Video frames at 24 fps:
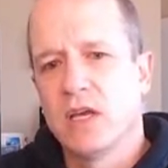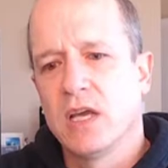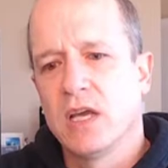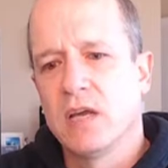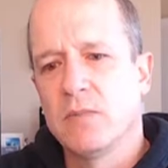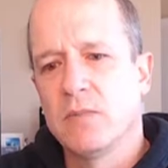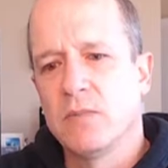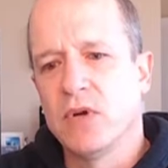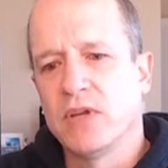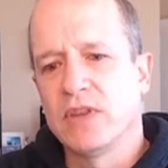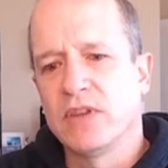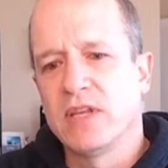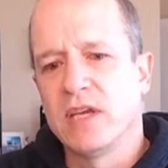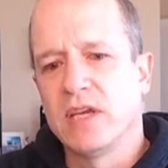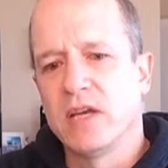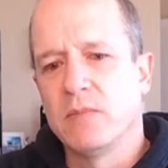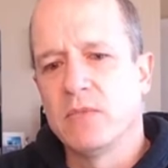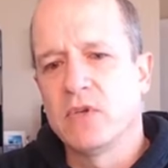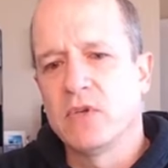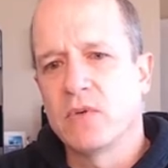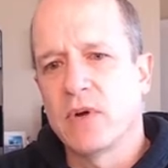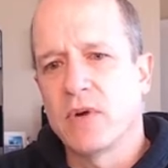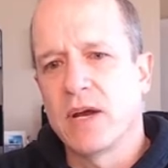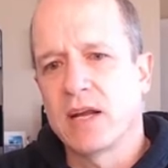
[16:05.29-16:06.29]
and put
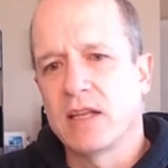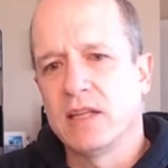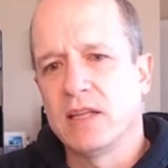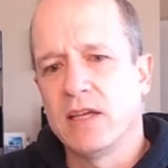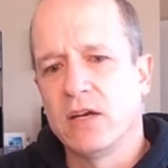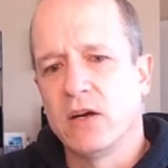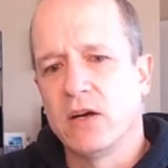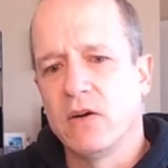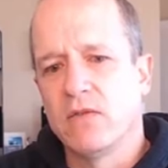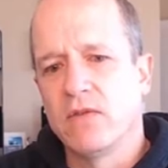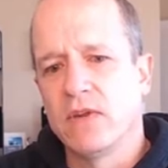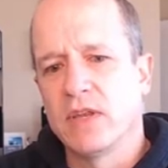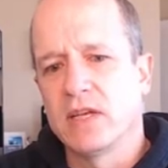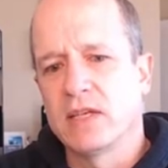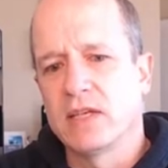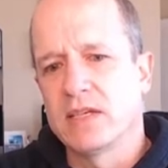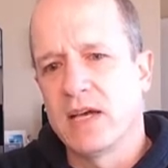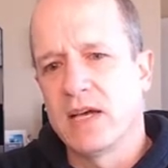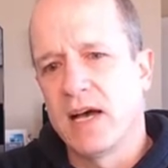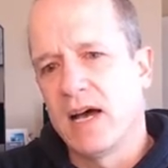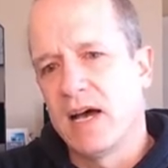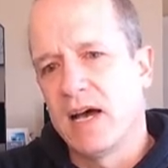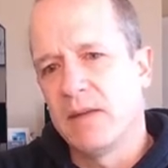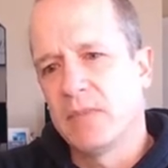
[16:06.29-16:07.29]
them directly over the
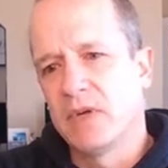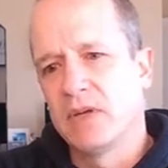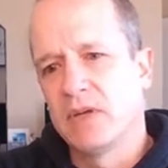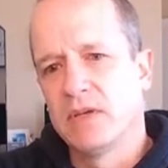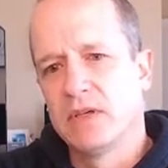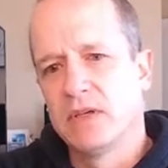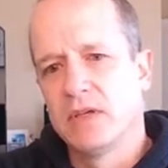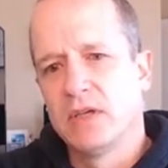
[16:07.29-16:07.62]
top